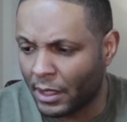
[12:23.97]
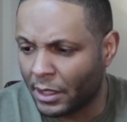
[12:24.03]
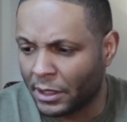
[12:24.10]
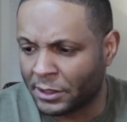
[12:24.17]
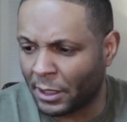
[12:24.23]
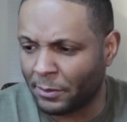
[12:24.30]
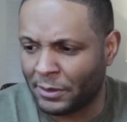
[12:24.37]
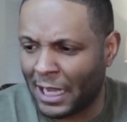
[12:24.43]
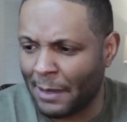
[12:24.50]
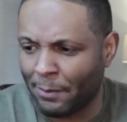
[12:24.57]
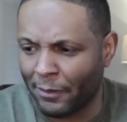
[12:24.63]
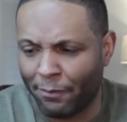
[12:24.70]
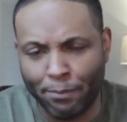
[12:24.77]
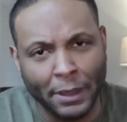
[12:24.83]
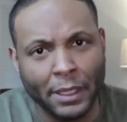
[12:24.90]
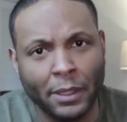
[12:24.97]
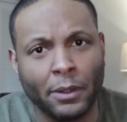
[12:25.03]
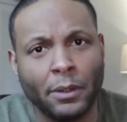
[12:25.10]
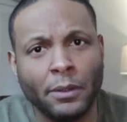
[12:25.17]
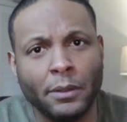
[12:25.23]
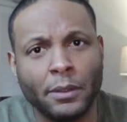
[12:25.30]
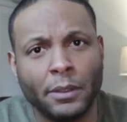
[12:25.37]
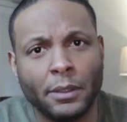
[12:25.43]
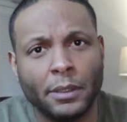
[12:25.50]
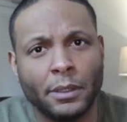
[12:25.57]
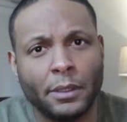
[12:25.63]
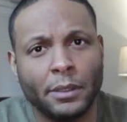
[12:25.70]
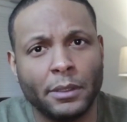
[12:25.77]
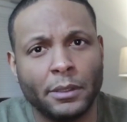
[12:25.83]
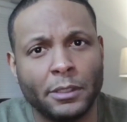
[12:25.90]
some type of bill
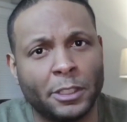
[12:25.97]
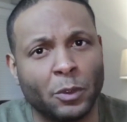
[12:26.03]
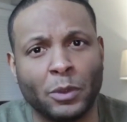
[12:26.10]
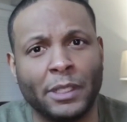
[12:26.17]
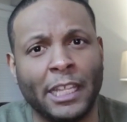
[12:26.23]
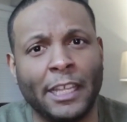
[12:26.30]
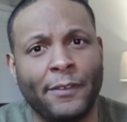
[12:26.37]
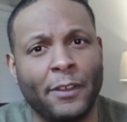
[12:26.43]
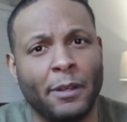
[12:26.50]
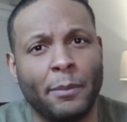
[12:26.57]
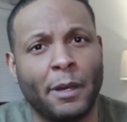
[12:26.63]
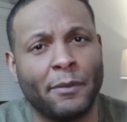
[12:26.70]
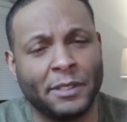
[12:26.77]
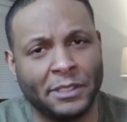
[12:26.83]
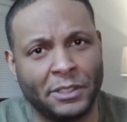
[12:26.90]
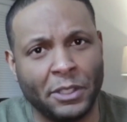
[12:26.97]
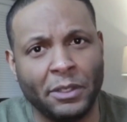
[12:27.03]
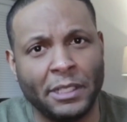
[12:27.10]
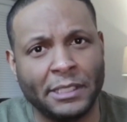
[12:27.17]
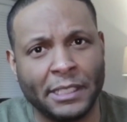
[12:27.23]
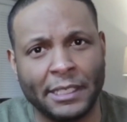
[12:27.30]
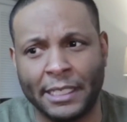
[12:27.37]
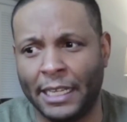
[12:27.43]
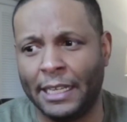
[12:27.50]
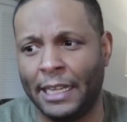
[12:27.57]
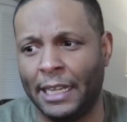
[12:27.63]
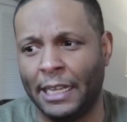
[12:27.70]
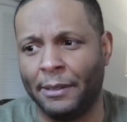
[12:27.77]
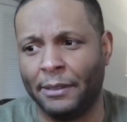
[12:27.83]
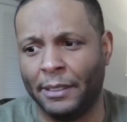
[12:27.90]
to relieve him of his duties
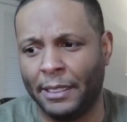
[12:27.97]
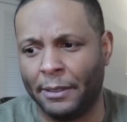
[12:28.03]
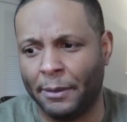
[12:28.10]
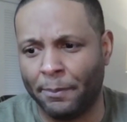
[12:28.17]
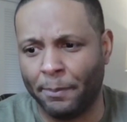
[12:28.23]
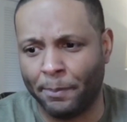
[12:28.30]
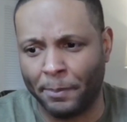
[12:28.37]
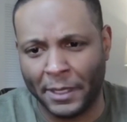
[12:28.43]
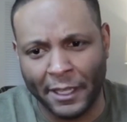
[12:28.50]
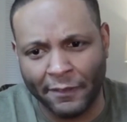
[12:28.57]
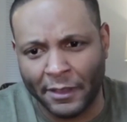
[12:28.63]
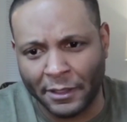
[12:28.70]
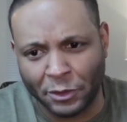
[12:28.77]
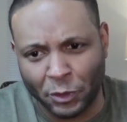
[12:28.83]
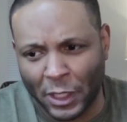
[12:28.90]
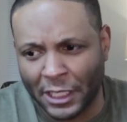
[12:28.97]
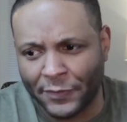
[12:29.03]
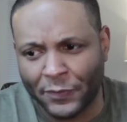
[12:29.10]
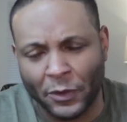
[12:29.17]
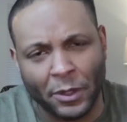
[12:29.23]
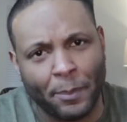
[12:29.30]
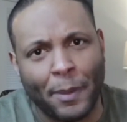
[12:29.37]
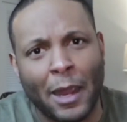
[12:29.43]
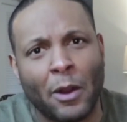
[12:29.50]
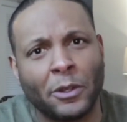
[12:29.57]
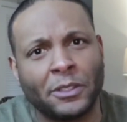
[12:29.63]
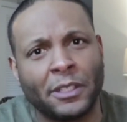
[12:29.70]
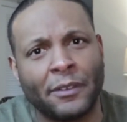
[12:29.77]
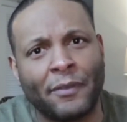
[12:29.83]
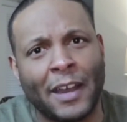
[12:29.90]
and transfer the power
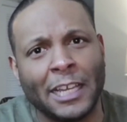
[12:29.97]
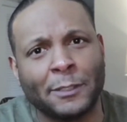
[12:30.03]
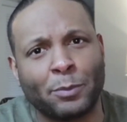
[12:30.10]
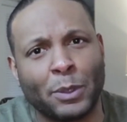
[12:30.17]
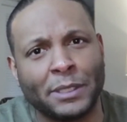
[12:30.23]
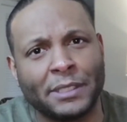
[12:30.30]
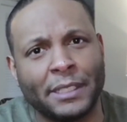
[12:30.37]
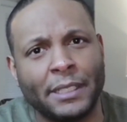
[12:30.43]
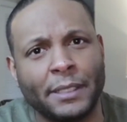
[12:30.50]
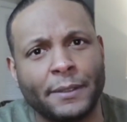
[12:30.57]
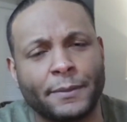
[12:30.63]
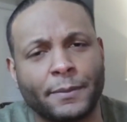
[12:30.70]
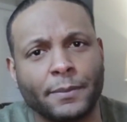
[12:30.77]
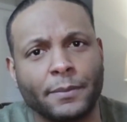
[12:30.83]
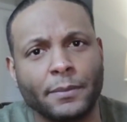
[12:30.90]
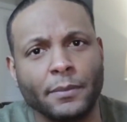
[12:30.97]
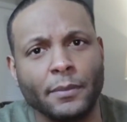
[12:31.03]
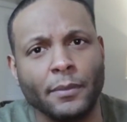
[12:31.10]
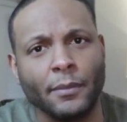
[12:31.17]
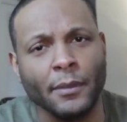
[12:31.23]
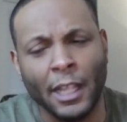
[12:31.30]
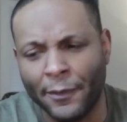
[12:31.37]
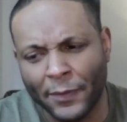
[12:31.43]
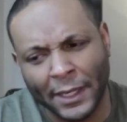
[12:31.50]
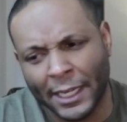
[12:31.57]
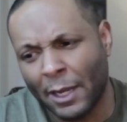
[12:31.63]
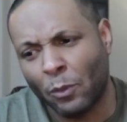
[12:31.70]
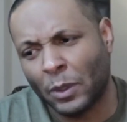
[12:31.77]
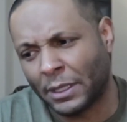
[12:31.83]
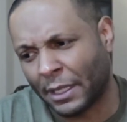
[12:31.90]
to the vice president. I
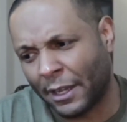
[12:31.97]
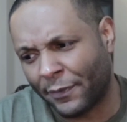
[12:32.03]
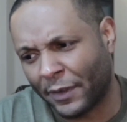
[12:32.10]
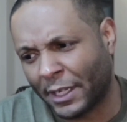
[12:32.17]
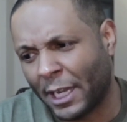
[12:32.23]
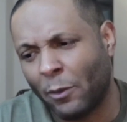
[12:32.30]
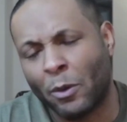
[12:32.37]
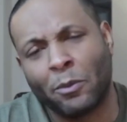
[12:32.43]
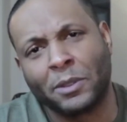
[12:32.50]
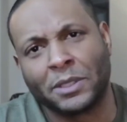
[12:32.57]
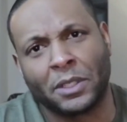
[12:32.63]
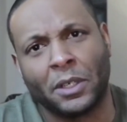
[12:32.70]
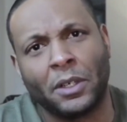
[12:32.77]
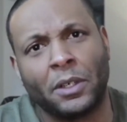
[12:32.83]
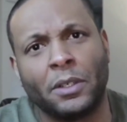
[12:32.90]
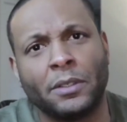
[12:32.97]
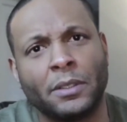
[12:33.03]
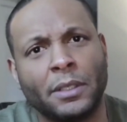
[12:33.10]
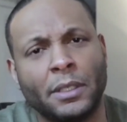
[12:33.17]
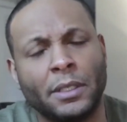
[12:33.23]
forget what it was called.